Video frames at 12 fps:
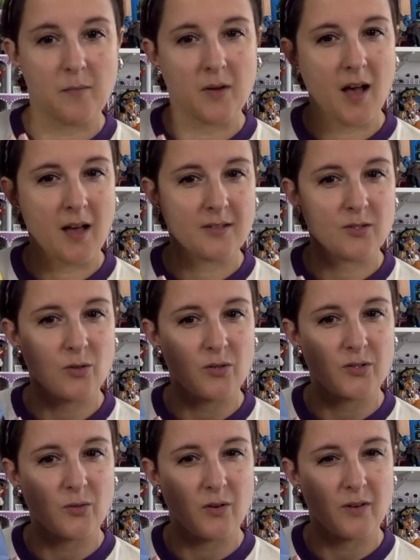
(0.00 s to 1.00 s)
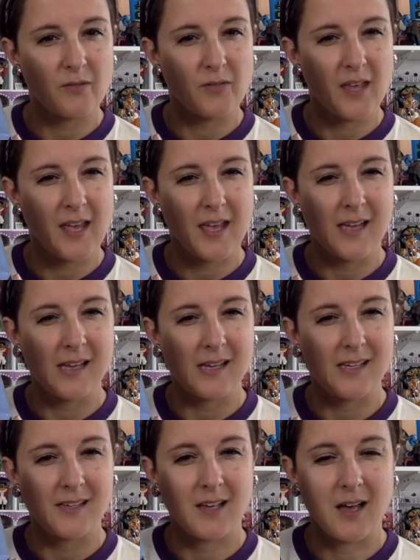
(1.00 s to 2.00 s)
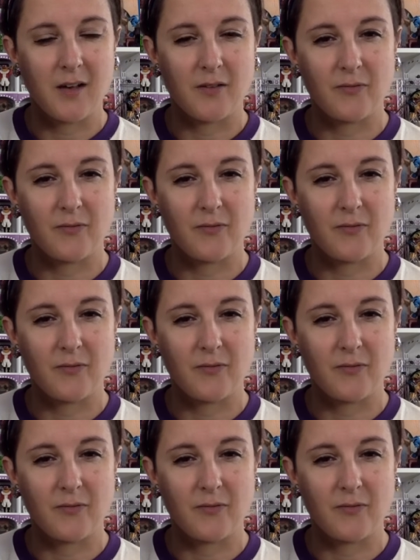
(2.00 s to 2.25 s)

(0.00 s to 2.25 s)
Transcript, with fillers: console sort of thing uh,